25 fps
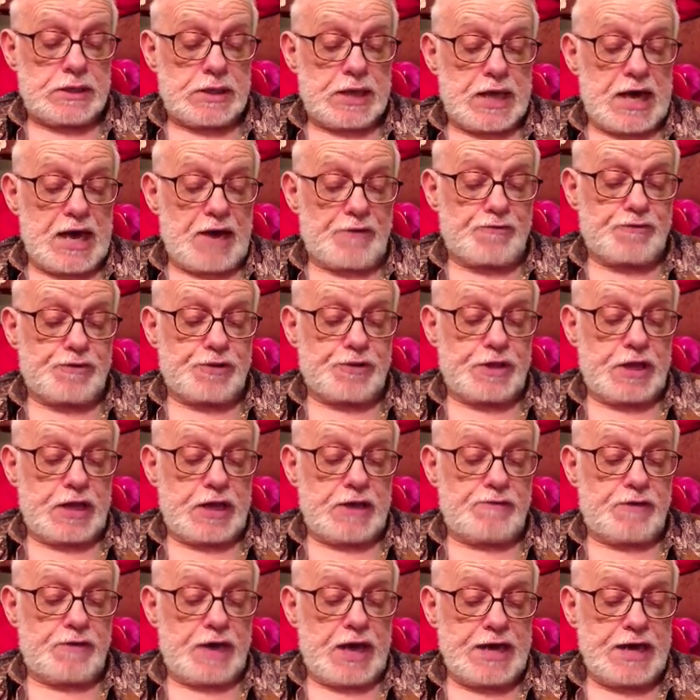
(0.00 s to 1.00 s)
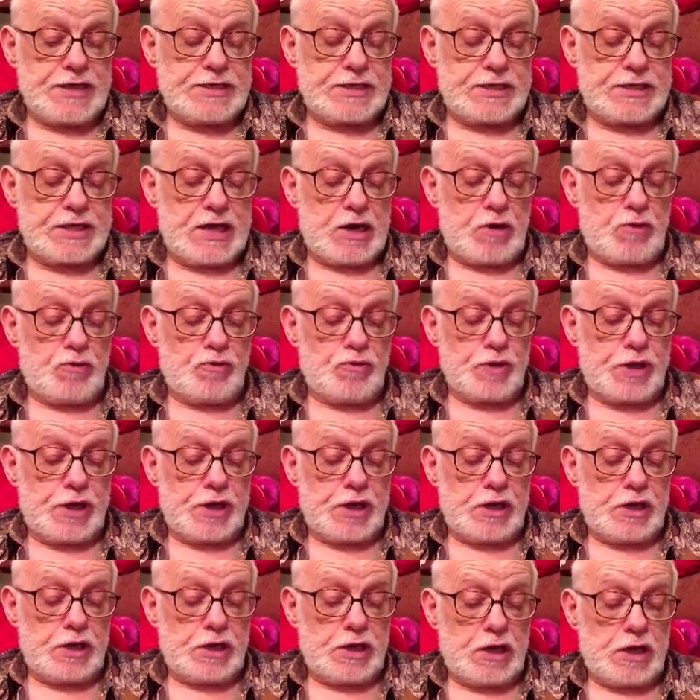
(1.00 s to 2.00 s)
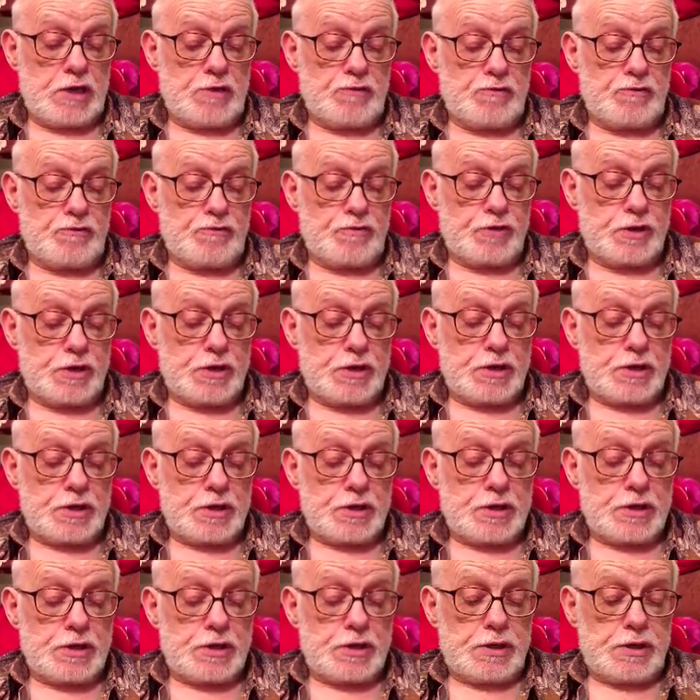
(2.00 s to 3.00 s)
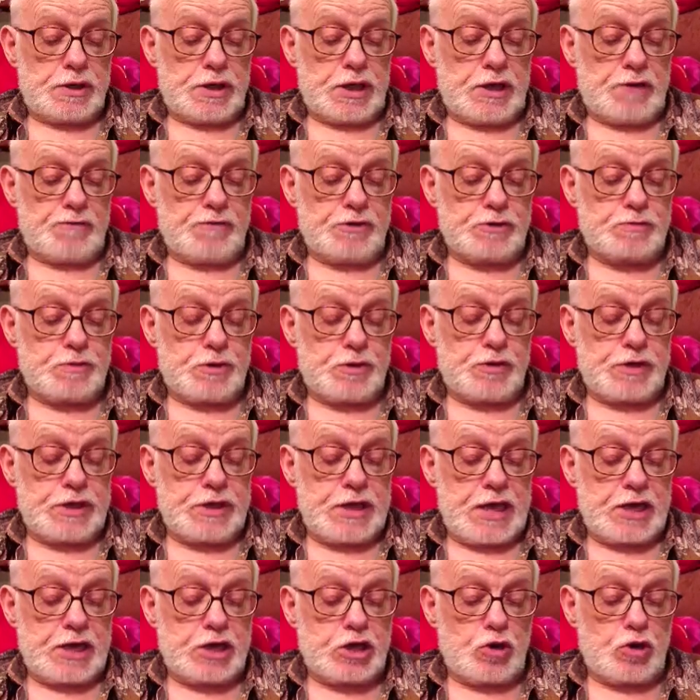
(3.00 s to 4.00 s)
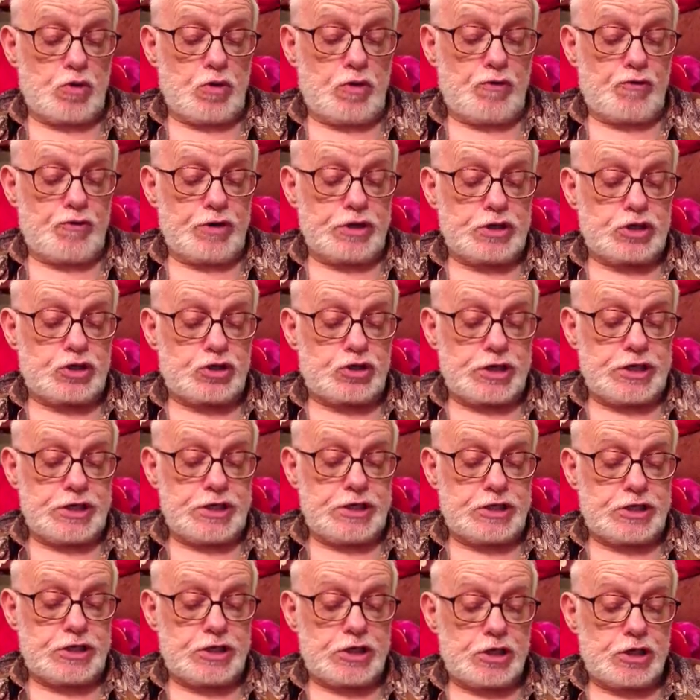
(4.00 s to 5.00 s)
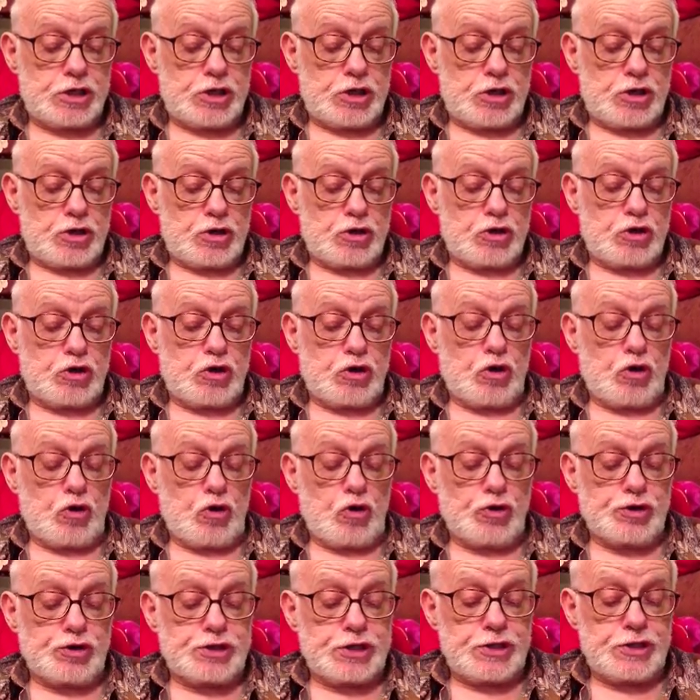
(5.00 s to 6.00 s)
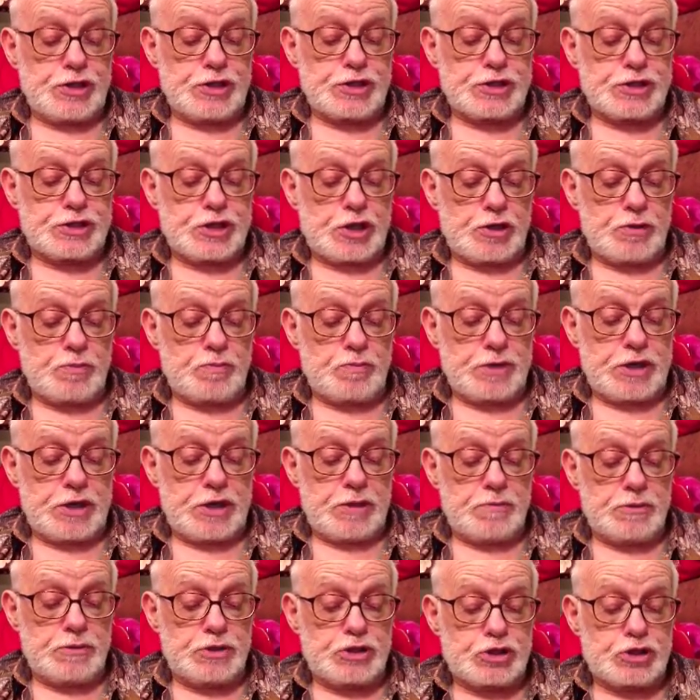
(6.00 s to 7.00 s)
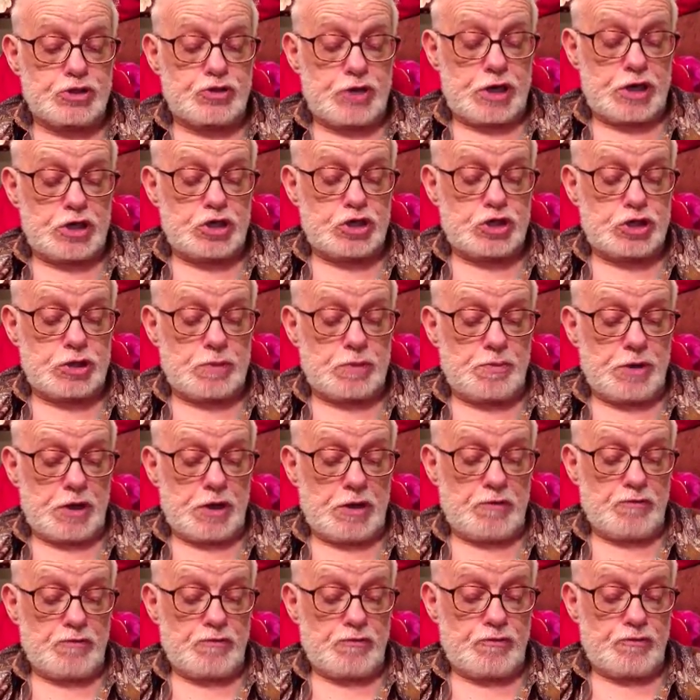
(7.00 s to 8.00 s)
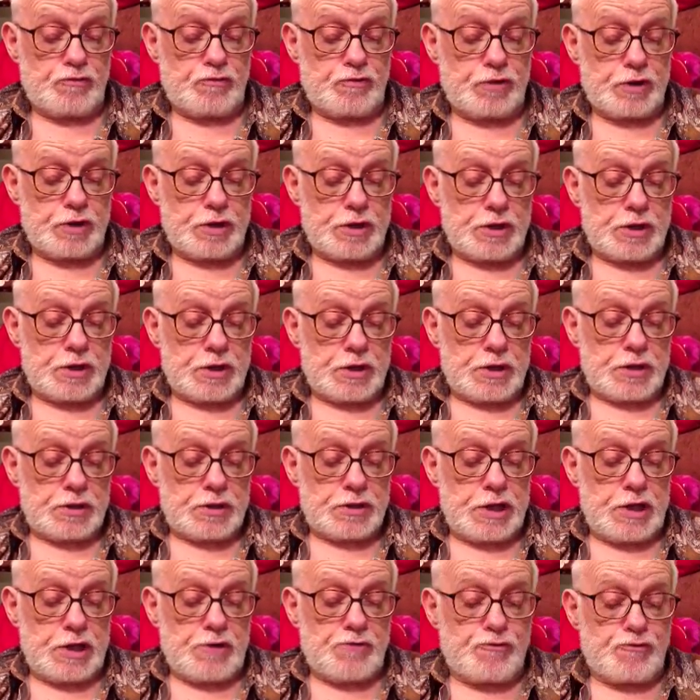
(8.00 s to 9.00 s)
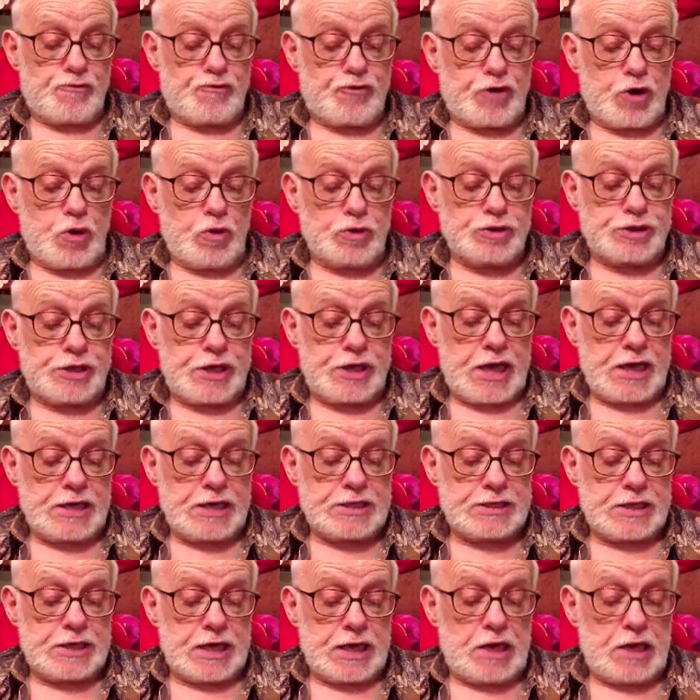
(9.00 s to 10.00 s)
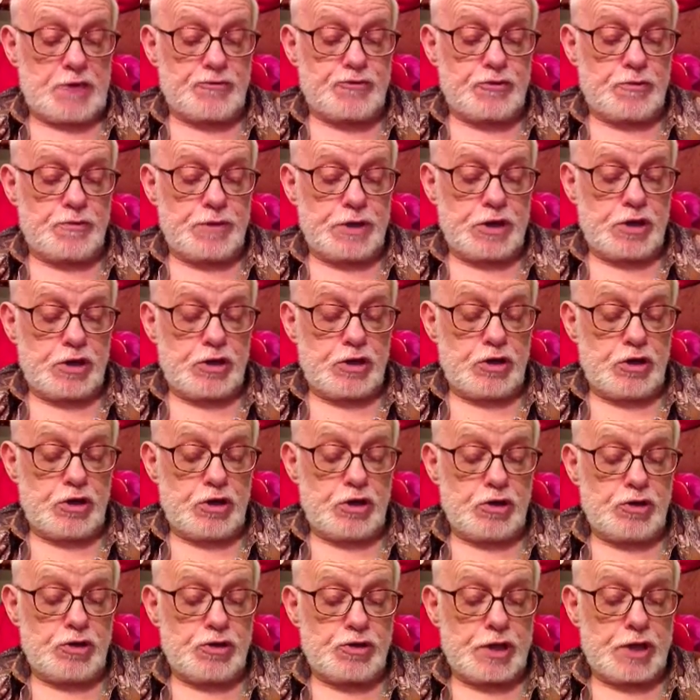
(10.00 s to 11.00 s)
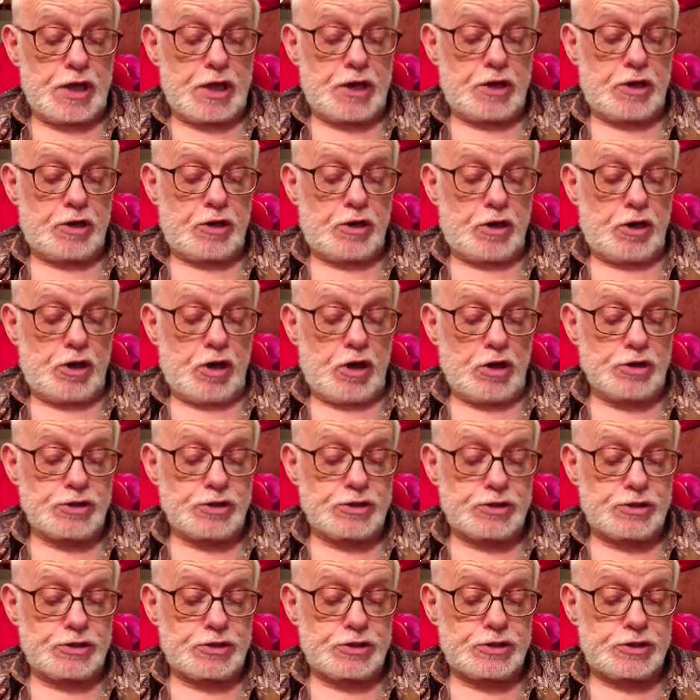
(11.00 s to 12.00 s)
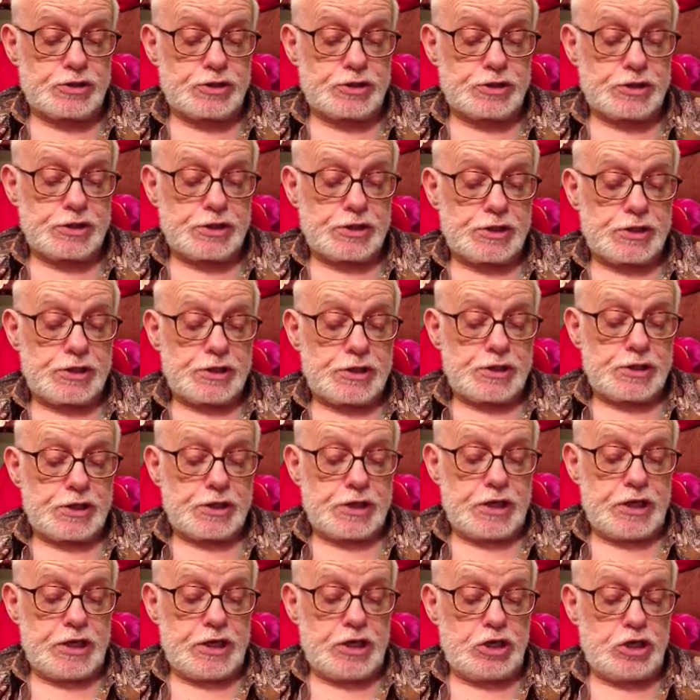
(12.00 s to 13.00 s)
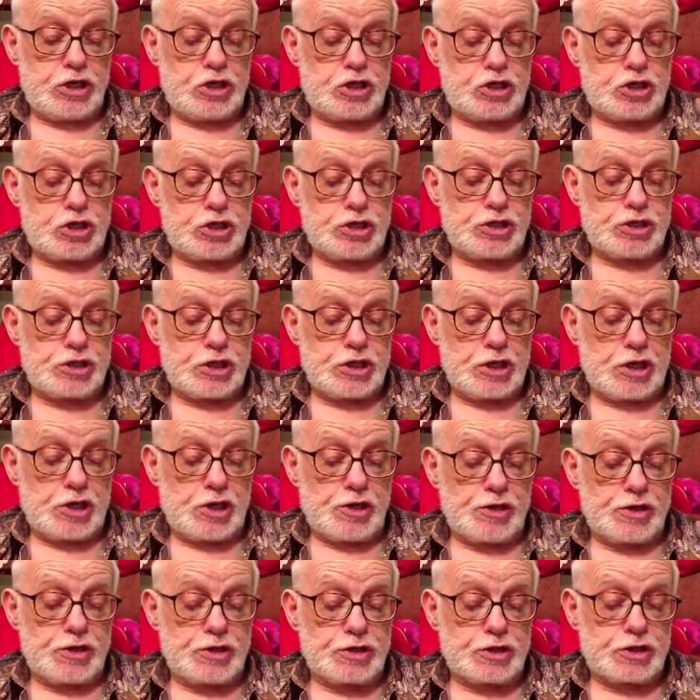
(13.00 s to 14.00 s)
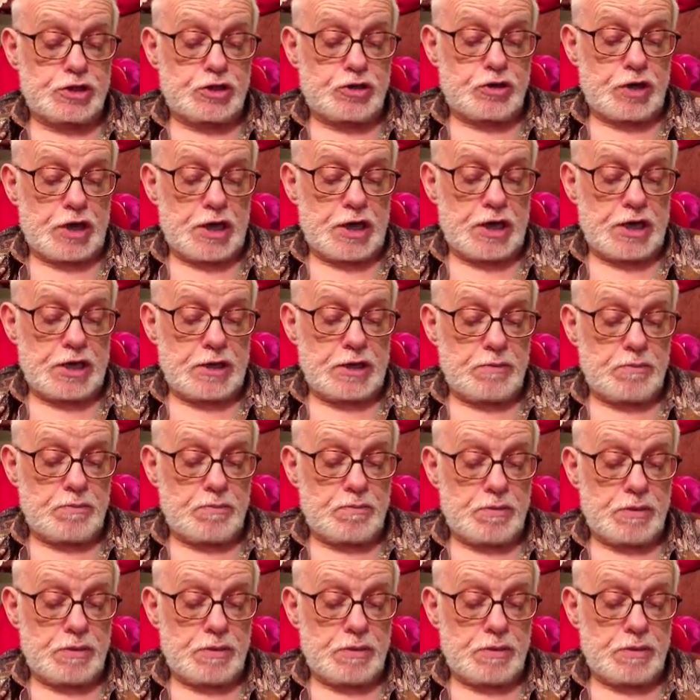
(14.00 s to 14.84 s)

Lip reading: after they've hated out their love. Love's but the echo of retreat, caught in the sunbeams stretched above. Their frozen exile from the earth and lost. Each is the other's crime.